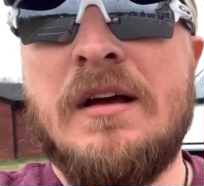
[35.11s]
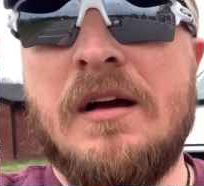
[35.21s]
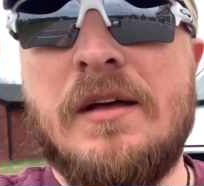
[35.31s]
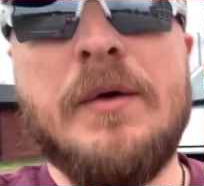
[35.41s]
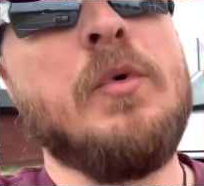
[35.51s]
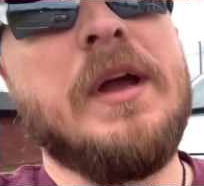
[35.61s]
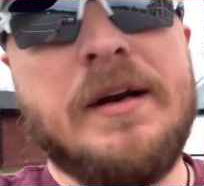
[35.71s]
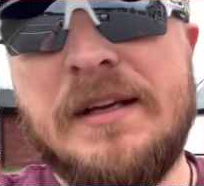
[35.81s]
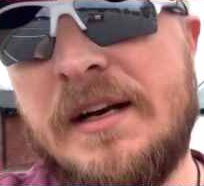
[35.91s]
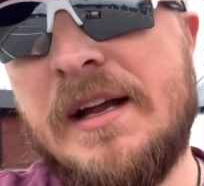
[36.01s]
Then we'll
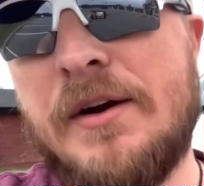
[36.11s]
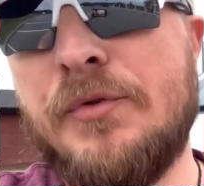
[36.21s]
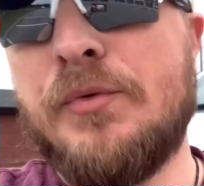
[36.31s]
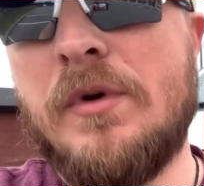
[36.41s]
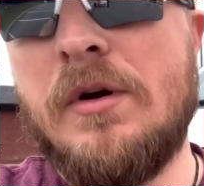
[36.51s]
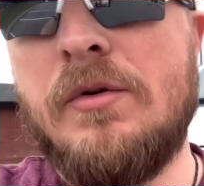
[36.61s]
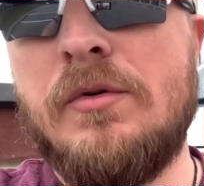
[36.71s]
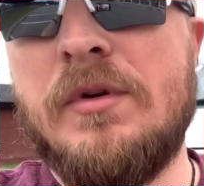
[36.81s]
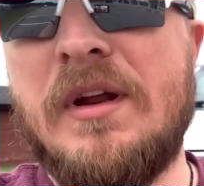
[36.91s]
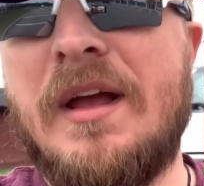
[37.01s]
get it out on the
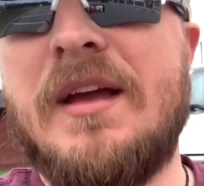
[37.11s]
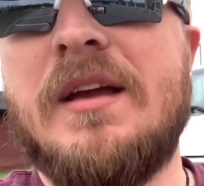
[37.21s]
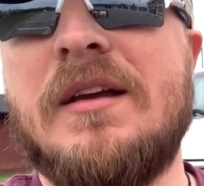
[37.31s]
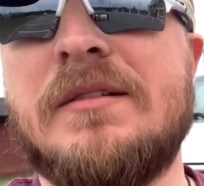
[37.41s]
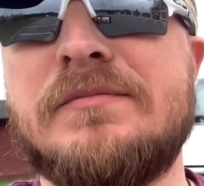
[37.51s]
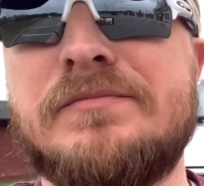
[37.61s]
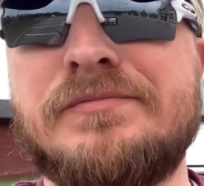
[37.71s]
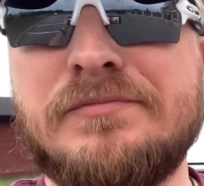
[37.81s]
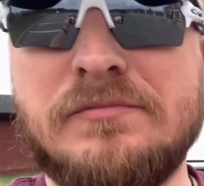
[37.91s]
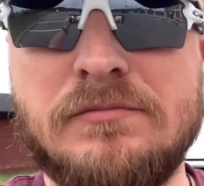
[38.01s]
road and